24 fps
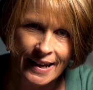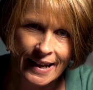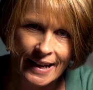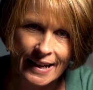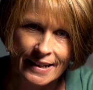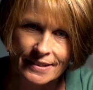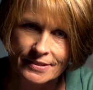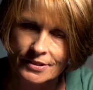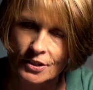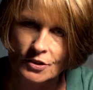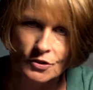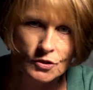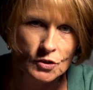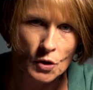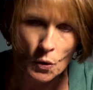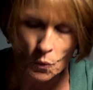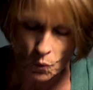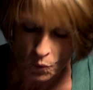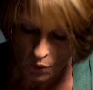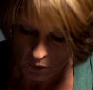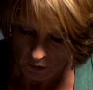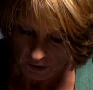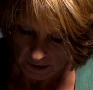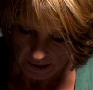He says,
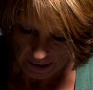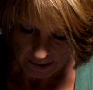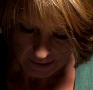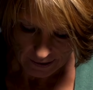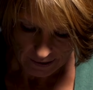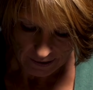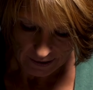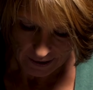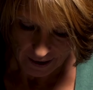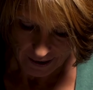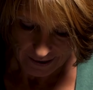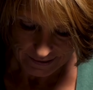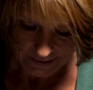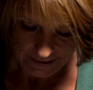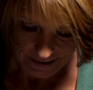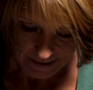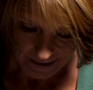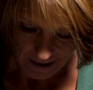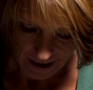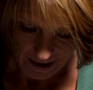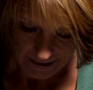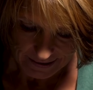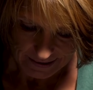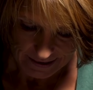Don't worry, God's
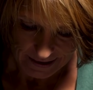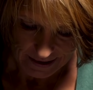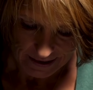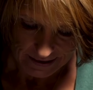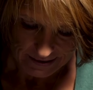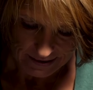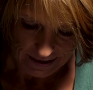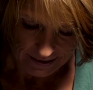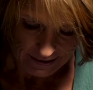got this.